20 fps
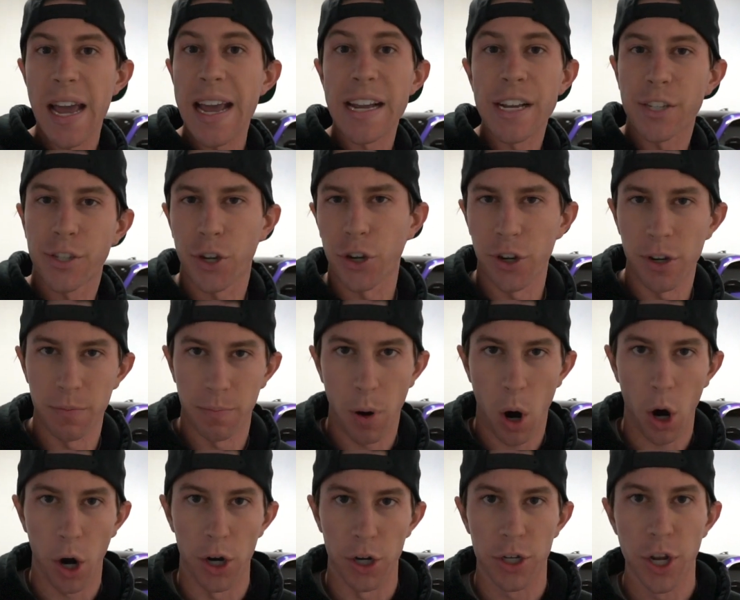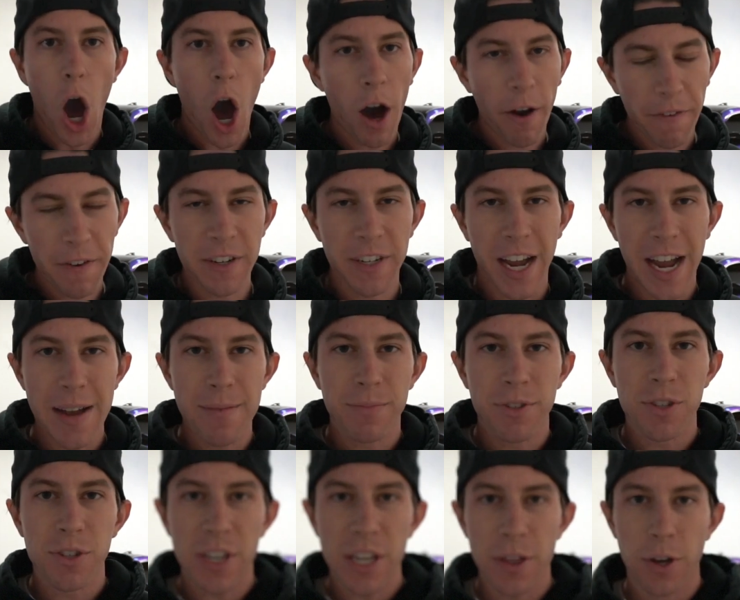a certain part.
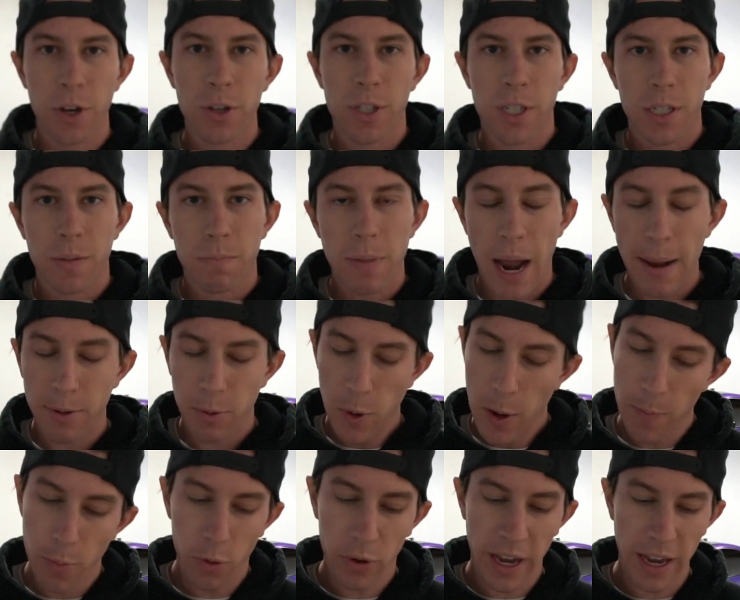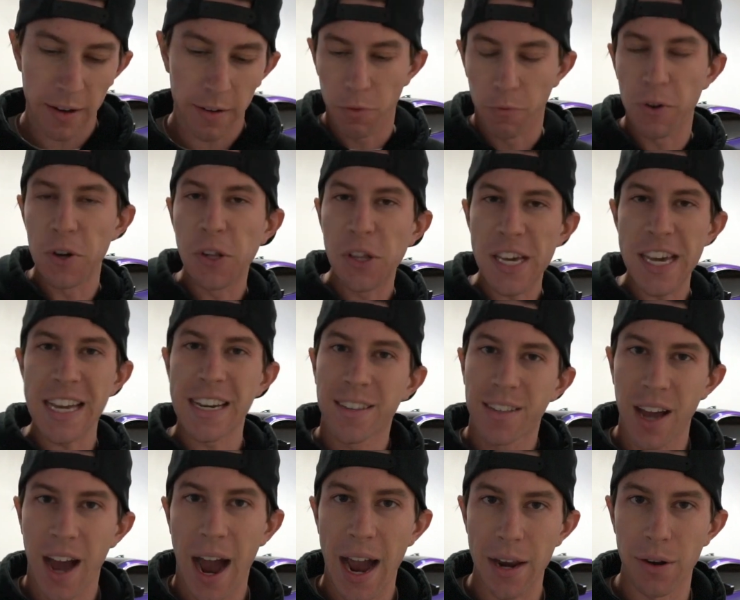Oftentimes you see those types of people get really
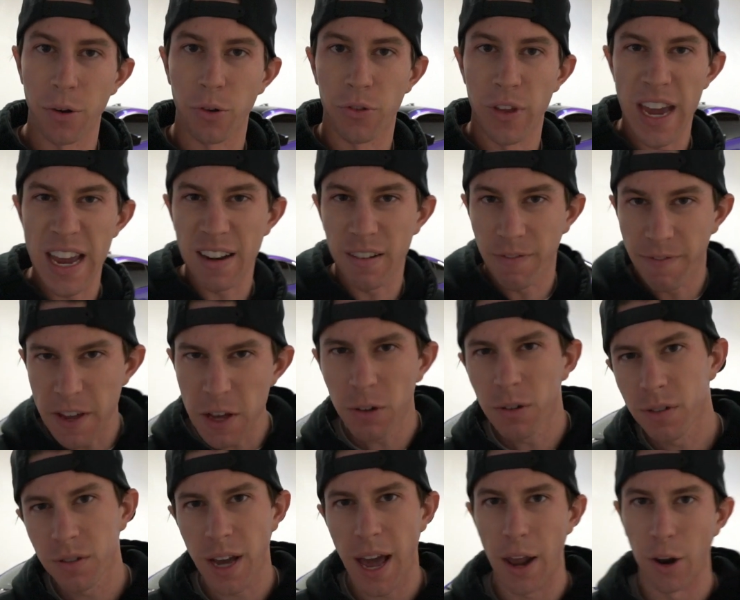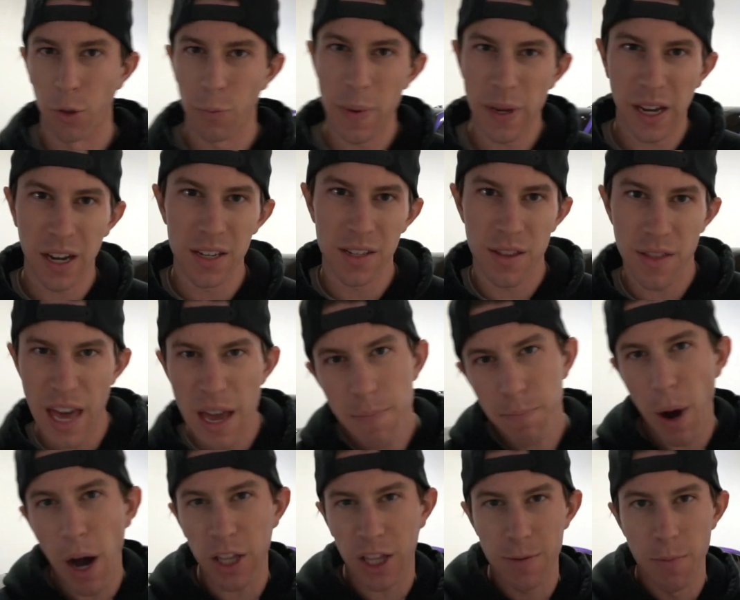entitled and feel entitled because they
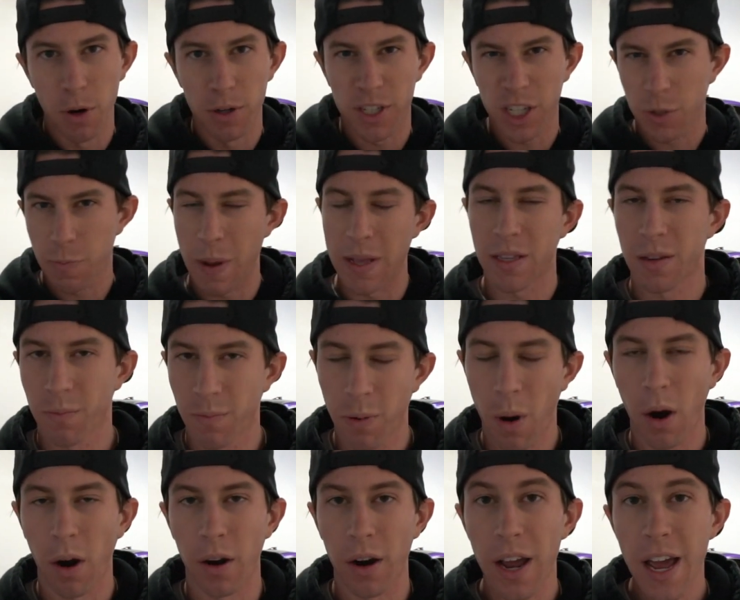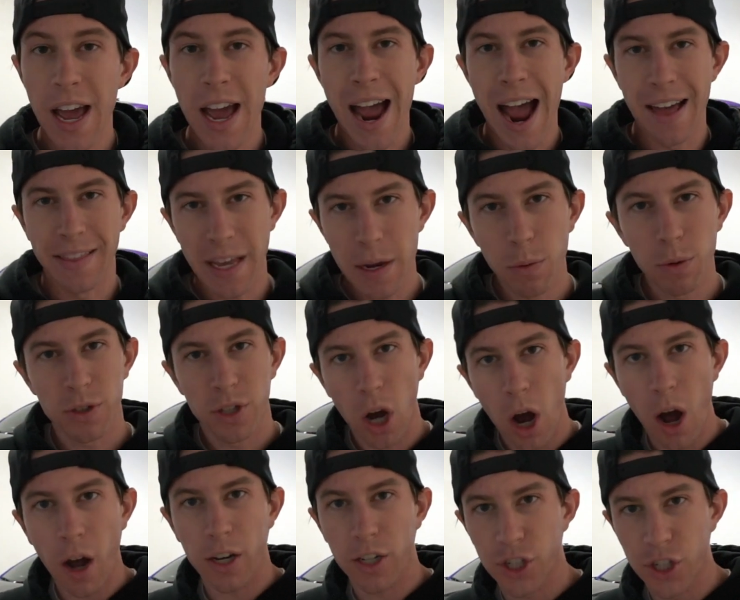bought the most expensive part and they will
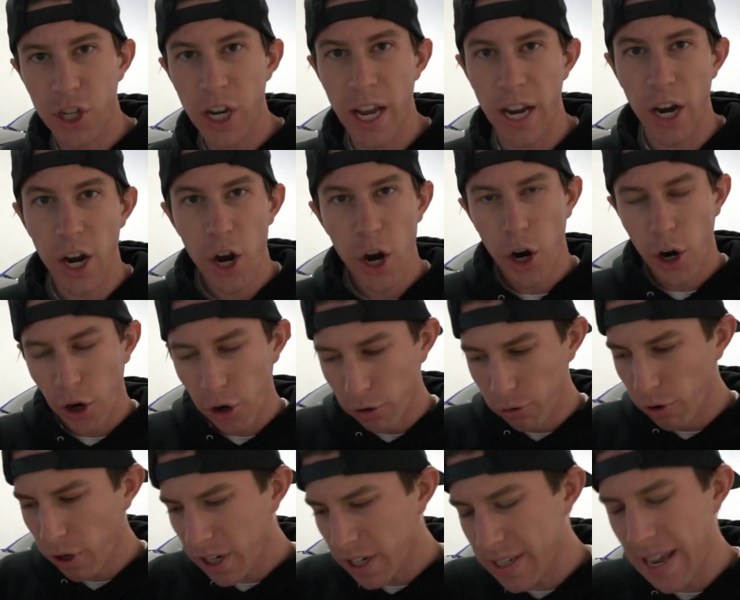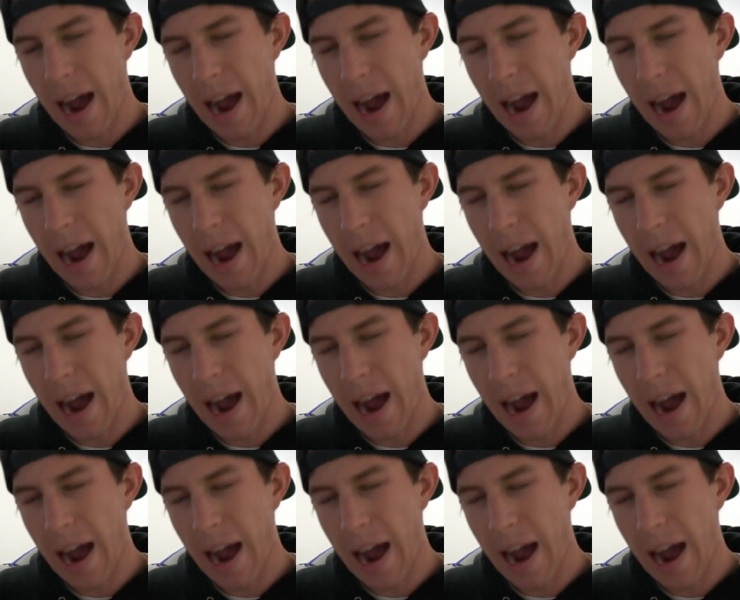talk shit or look